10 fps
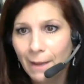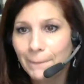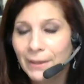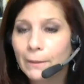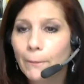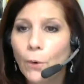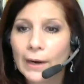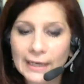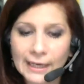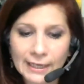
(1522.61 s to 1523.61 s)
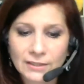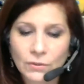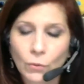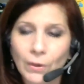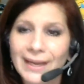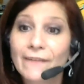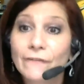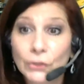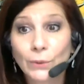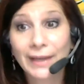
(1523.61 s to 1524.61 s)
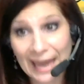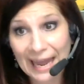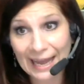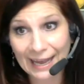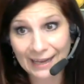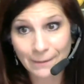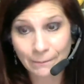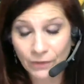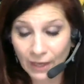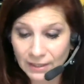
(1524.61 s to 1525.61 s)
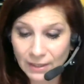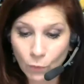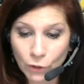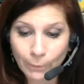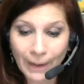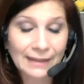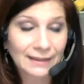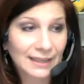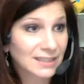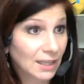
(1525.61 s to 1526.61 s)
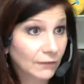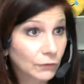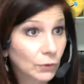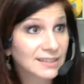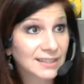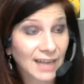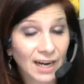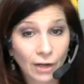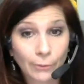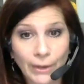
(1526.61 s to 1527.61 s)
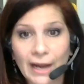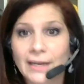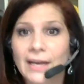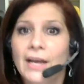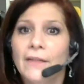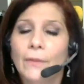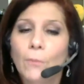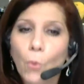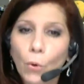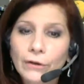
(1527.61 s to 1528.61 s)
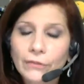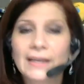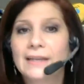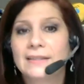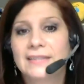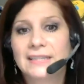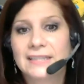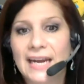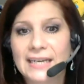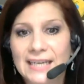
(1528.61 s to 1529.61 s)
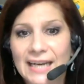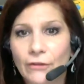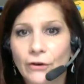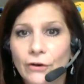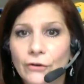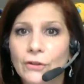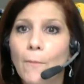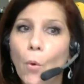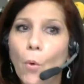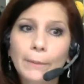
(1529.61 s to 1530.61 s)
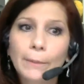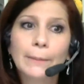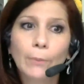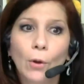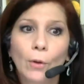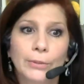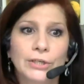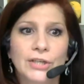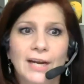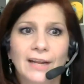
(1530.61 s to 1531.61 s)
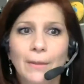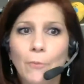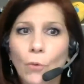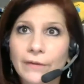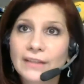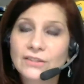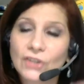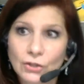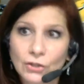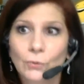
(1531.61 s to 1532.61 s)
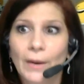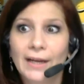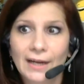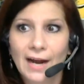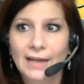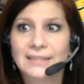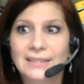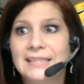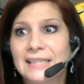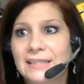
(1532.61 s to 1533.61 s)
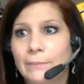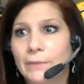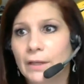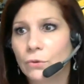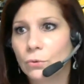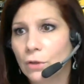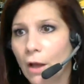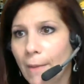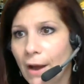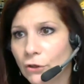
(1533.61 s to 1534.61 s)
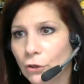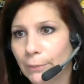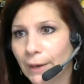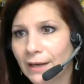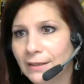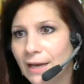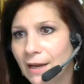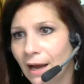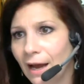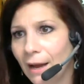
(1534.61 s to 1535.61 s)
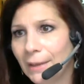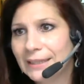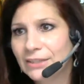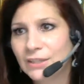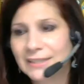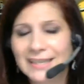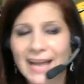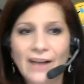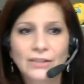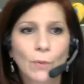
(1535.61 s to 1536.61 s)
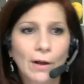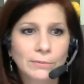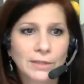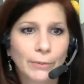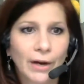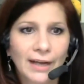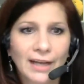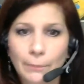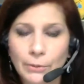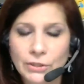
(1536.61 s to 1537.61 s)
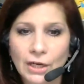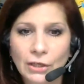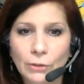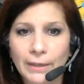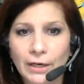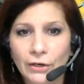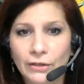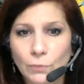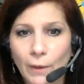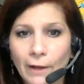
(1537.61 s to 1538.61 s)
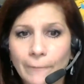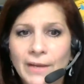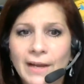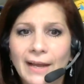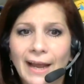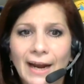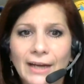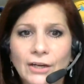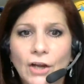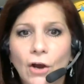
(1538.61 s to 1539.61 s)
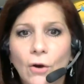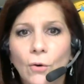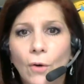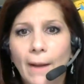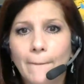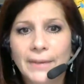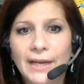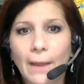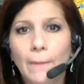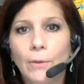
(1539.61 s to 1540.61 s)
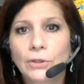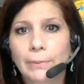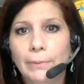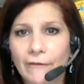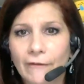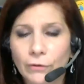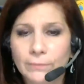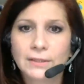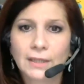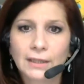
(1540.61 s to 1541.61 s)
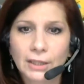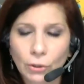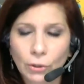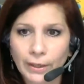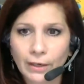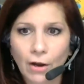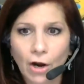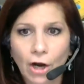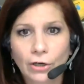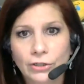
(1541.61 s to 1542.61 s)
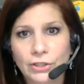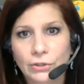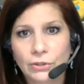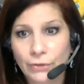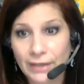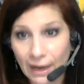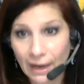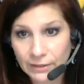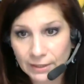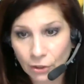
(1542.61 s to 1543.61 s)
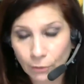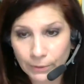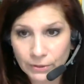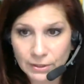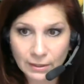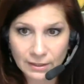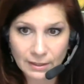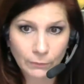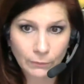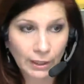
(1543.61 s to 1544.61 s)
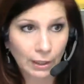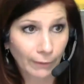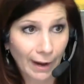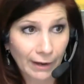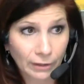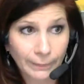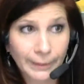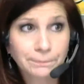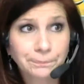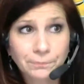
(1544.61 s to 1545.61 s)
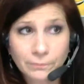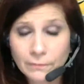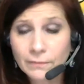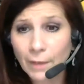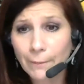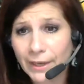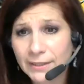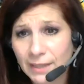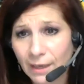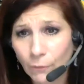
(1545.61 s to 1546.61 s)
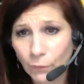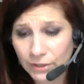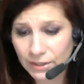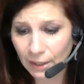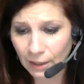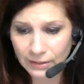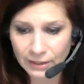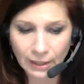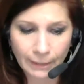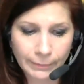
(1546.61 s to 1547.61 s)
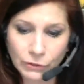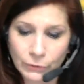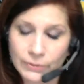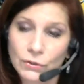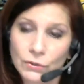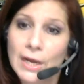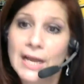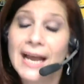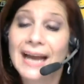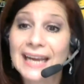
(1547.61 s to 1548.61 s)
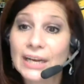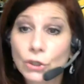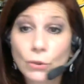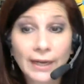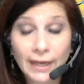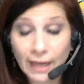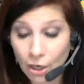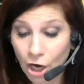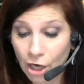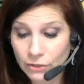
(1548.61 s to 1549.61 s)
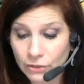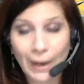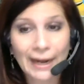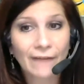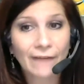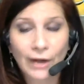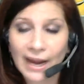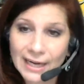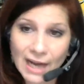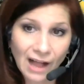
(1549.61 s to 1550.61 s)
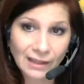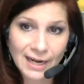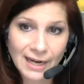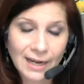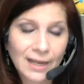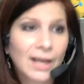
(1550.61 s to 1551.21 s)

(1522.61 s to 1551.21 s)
But the point is, if you can, like I said, when you're buying things, if you can stay on brand, the more things that stay together, the more people appreciate it. The more they start to recognize and see something cool about your brand. Alicia is in the house. Welcome to the broadcast. I appreciate you being here as well. And I know being on the multi-platforms is a little bit harder to greet every single person because I'm looking around a little bit. But we're still able to do it. So again, you can get cards right after any holiday.